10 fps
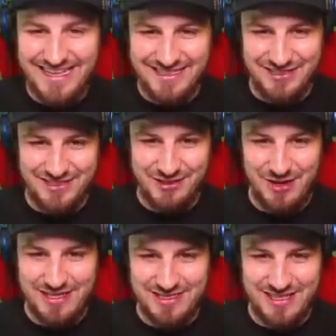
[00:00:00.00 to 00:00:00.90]
He just
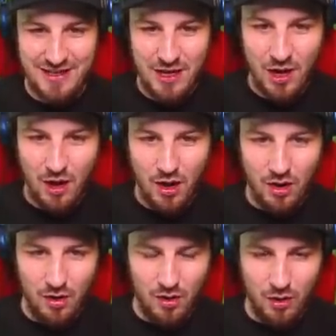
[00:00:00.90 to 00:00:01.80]
crashed it.
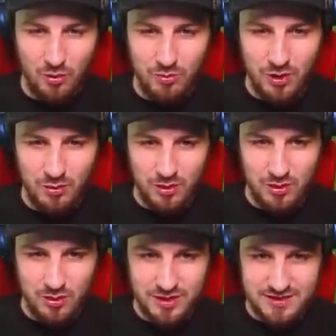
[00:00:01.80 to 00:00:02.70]
Oh, bro,
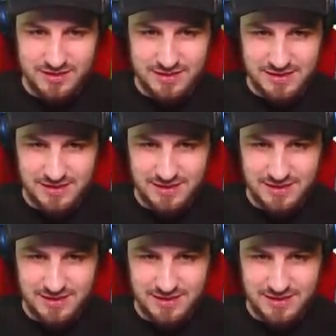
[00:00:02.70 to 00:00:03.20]
look at this.